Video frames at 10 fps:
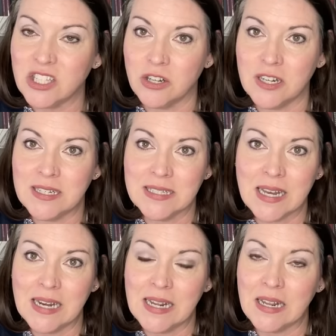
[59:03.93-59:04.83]
started
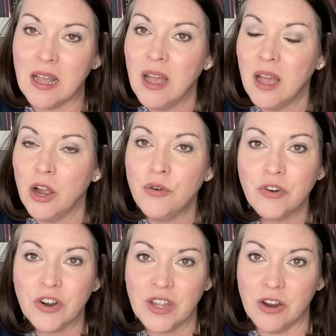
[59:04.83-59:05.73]
designing
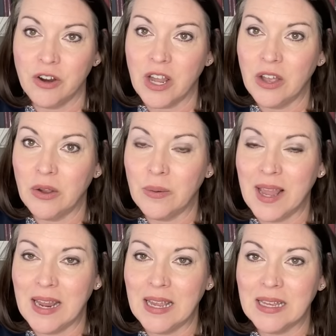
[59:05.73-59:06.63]
over a year ago,
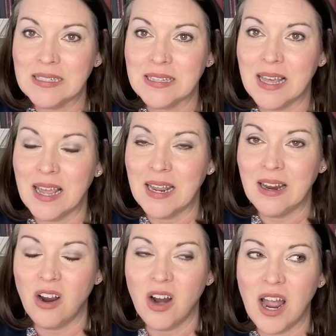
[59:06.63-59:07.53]
and they
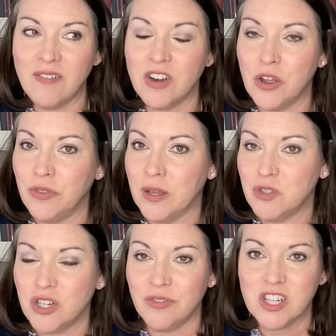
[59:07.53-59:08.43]
are, I've known them.
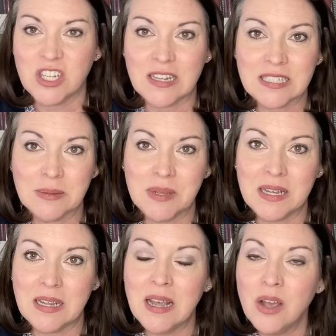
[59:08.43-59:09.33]
She reached out to
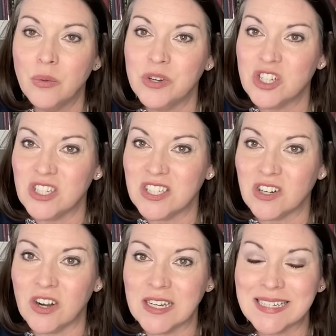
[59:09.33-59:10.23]
me when she
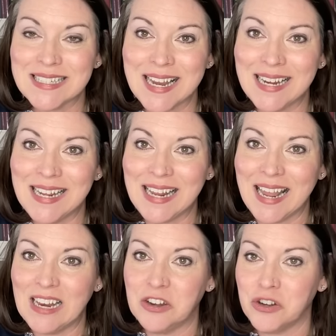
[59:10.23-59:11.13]
started designing
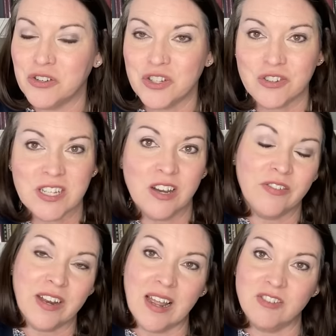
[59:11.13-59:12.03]
and introduced herself,
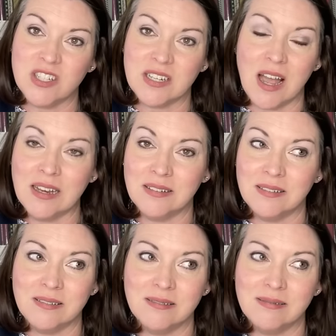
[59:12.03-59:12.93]
and I've just
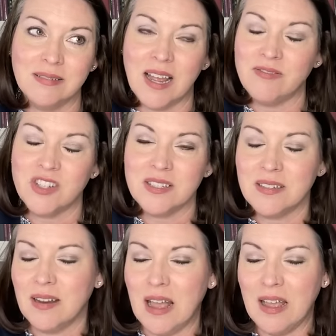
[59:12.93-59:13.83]
gotten, I've
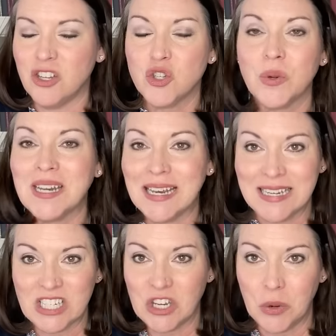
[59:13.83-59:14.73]
just enjoyed
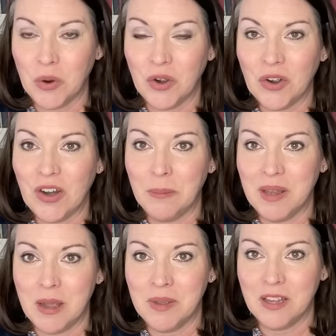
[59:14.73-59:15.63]
getting to know her and
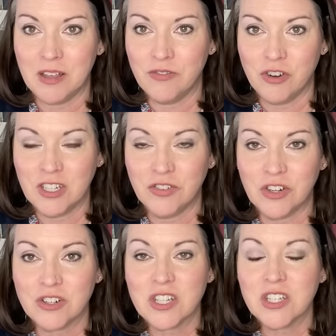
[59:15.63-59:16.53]
becoming a good friend of
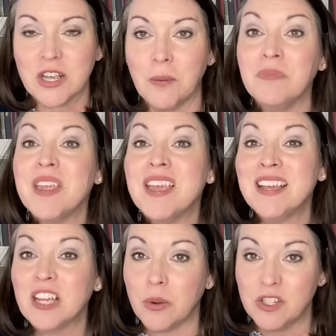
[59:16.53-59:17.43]
hers. So
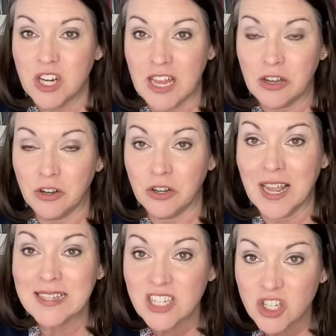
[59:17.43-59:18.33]
go and check out her
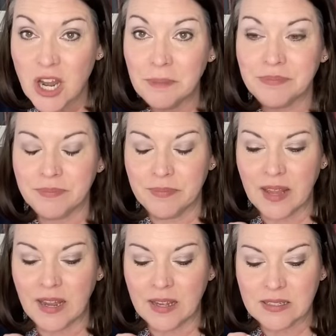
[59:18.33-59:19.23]
Etsy shop.
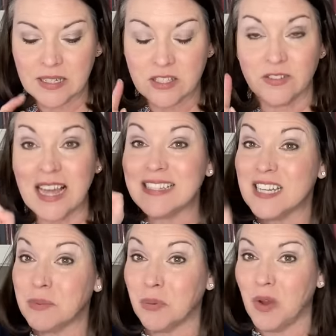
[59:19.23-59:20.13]
And so that's
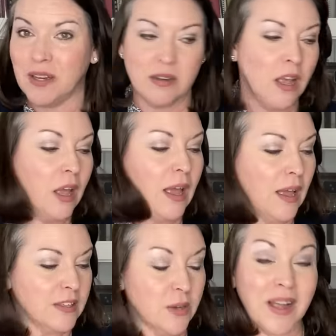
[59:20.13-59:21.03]
number one.
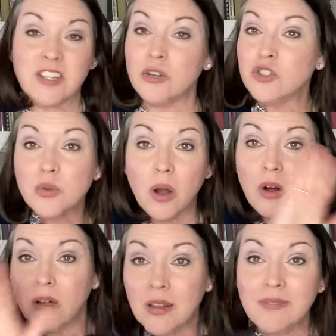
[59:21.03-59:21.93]
So I told you
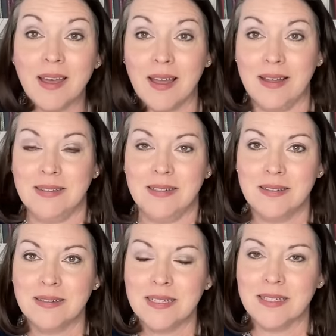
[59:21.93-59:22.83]
all of that
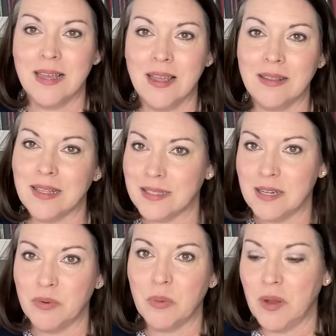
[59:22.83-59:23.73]
to say that's
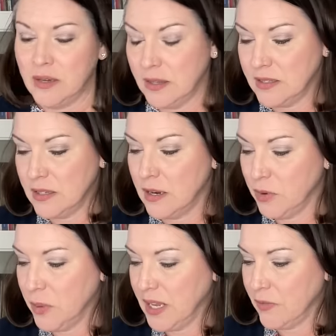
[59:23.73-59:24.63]
number one. That's the number
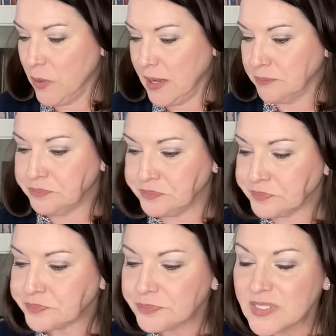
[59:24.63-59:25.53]
one giveaway.
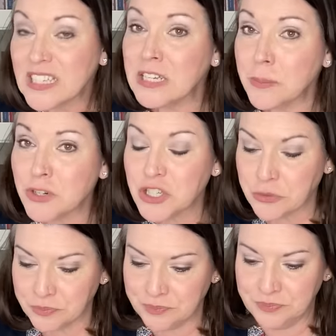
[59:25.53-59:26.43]
Number two